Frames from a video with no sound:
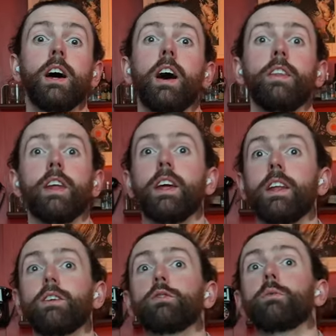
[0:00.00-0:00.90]
and then it
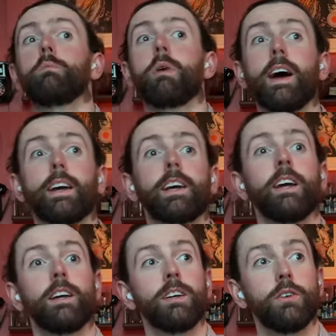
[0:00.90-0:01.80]
will be back
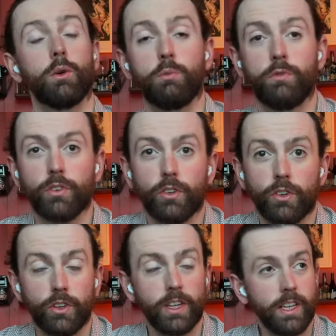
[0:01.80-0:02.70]
home for
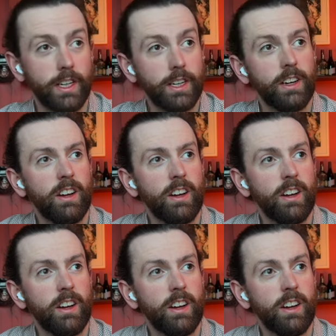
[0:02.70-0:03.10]
the,